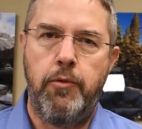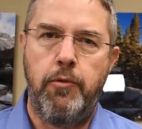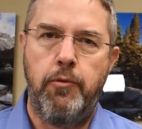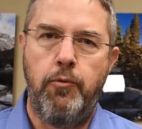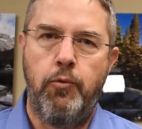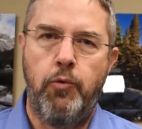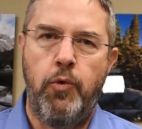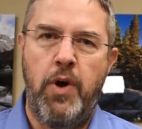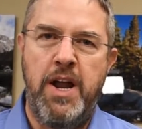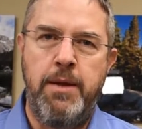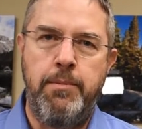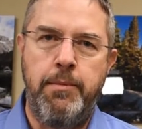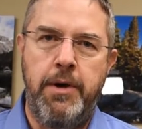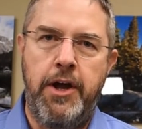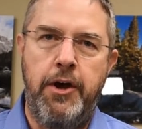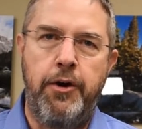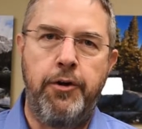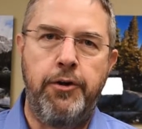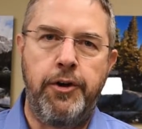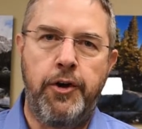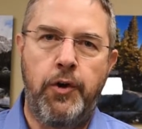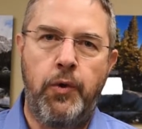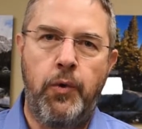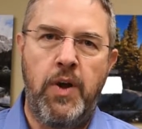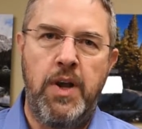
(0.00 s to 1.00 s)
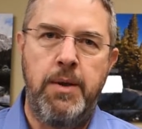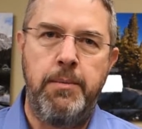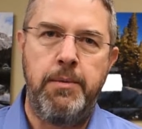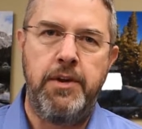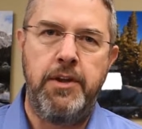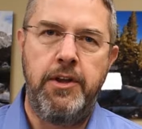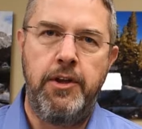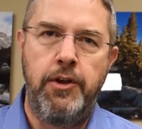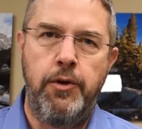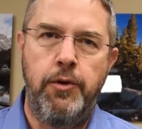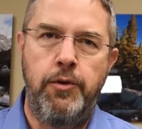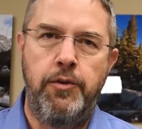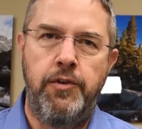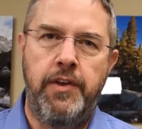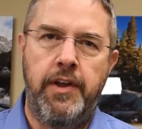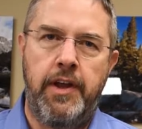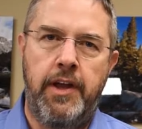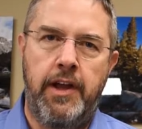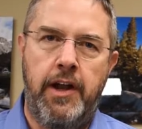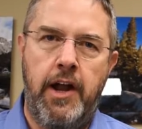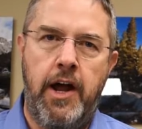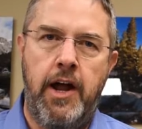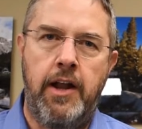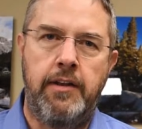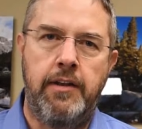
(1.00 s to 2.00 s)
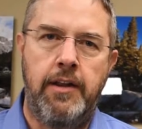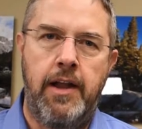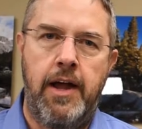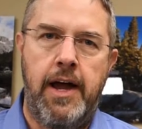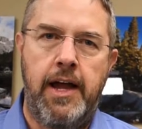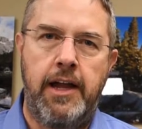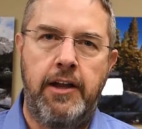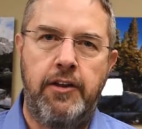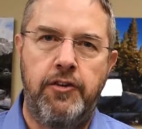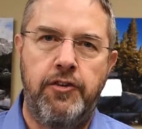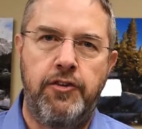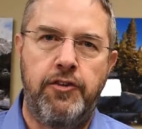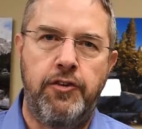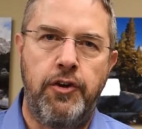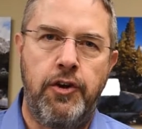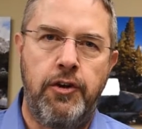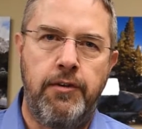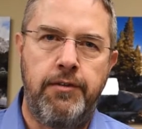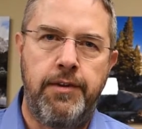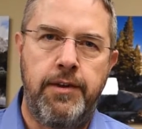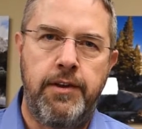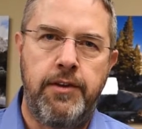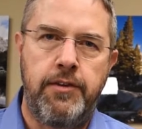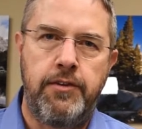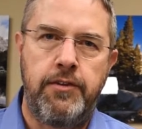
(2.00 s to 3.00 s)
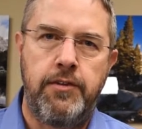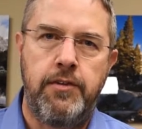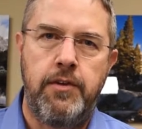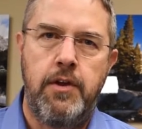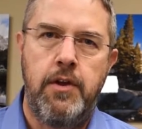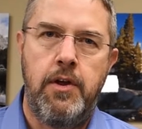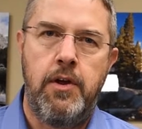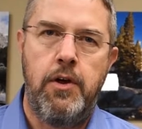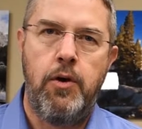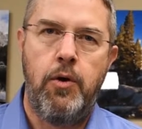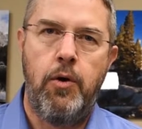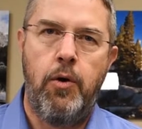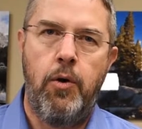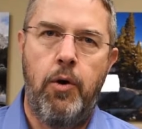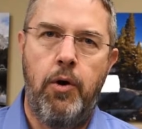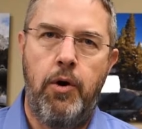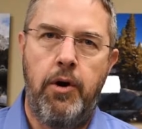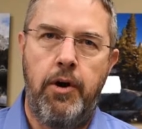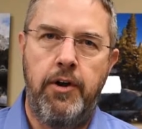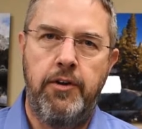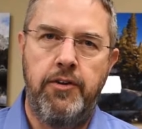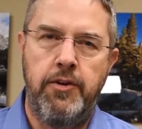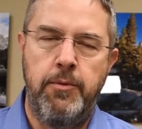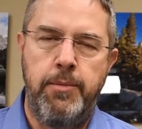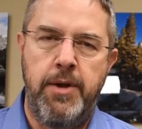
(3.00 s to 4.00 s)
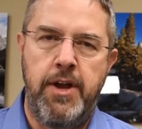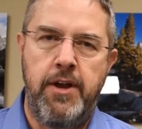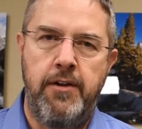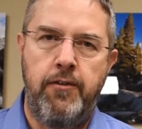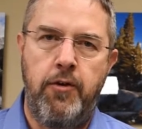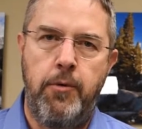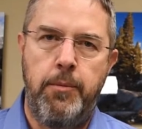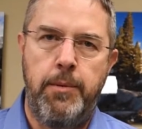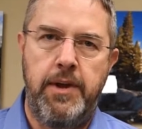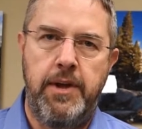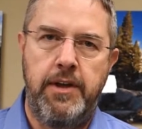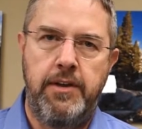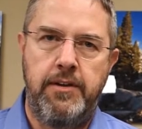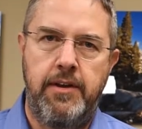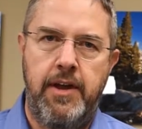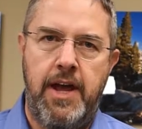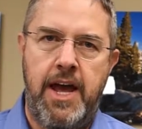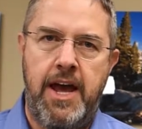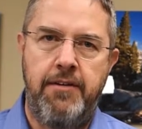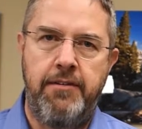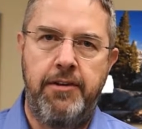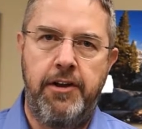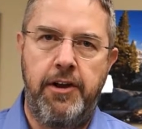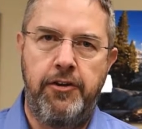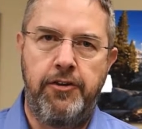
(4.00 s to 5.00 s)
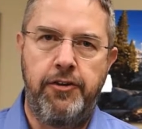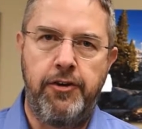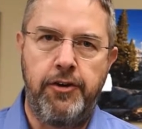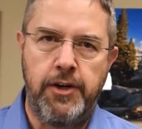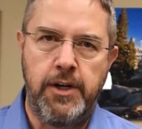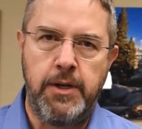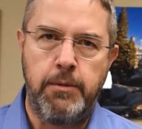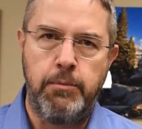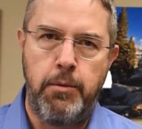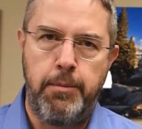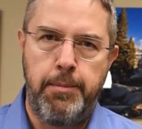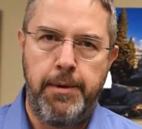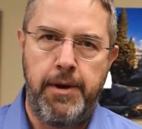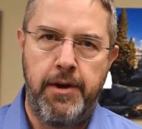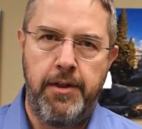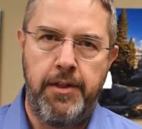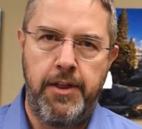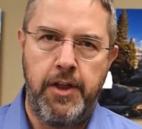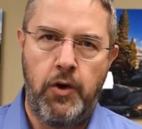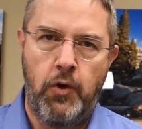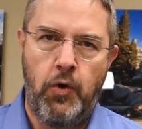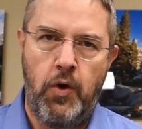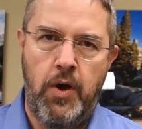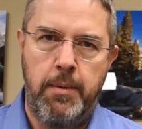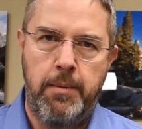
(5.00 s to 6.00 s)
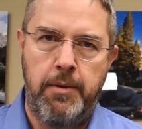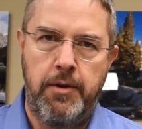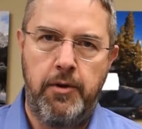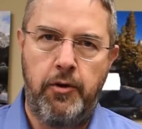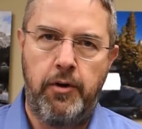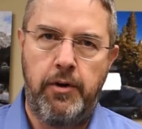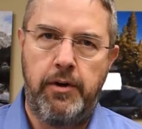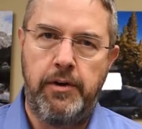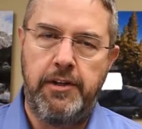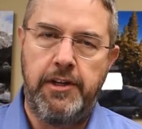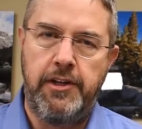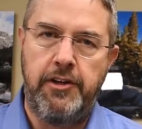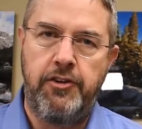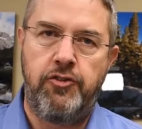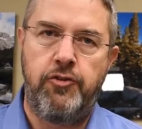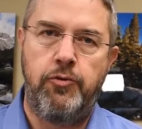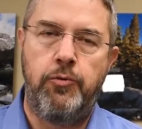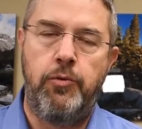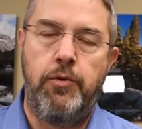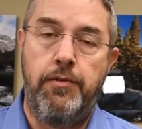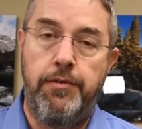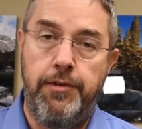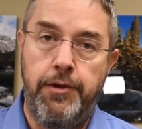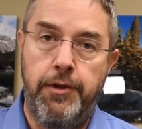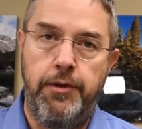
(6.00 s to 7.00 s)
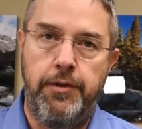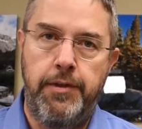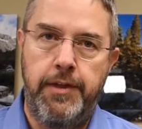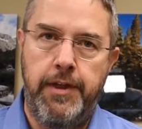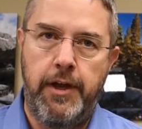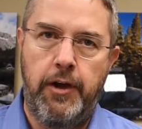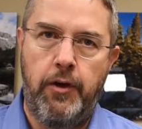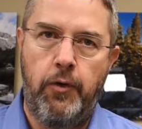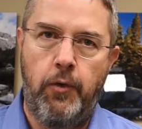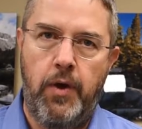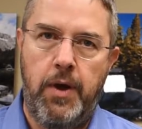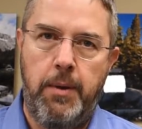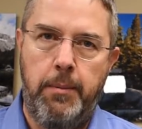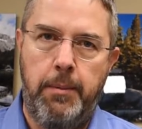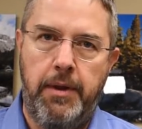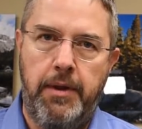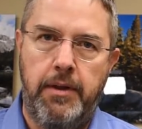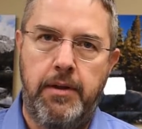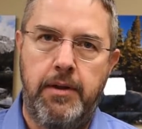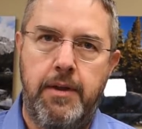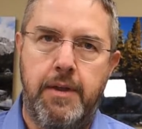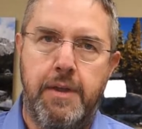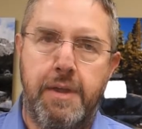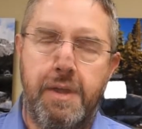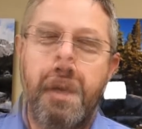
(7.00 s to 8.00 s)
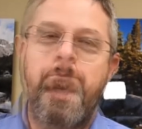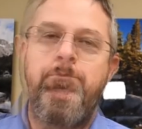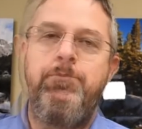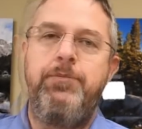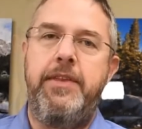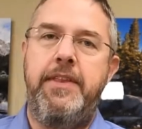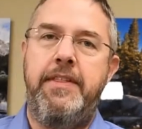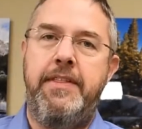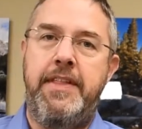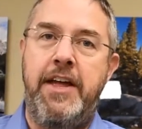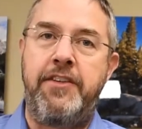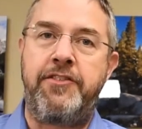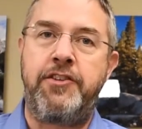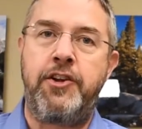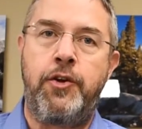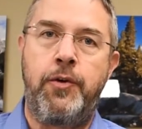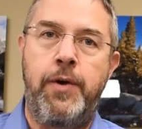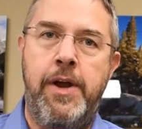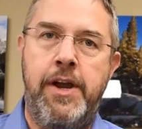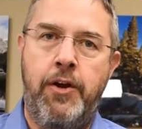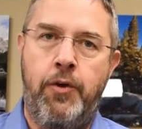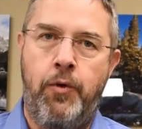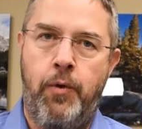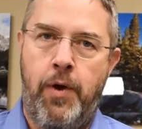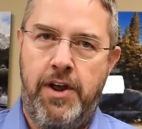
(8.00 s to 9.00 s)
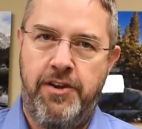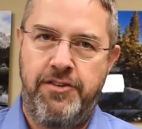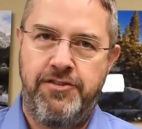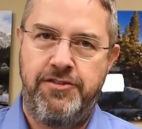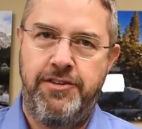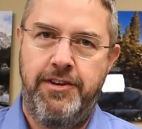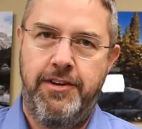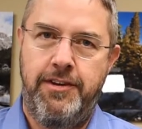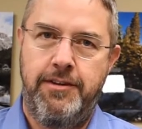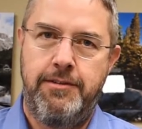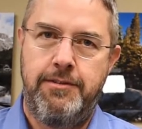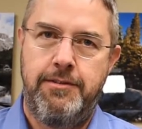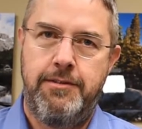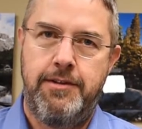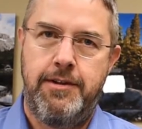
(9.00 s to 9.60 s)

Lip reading: write my own agreement using an online service, or is it better for me to have an attorney prepare the agreement or at least review the agreement? That's a great question.